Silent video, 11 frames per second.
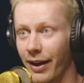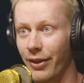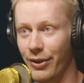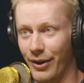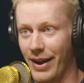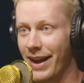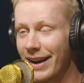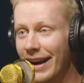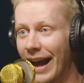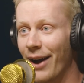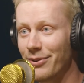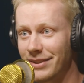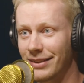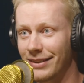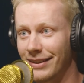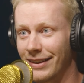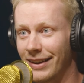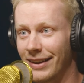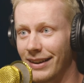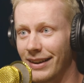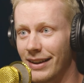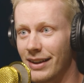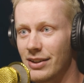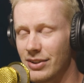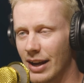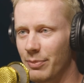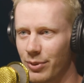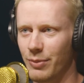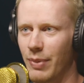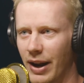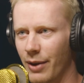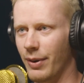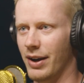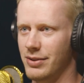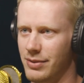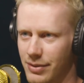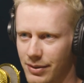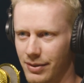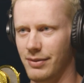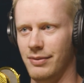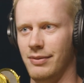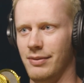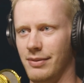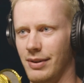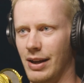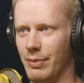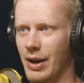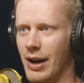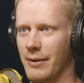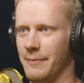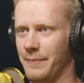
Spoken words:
They're in and out. Shampoo, body wash. I'm gone.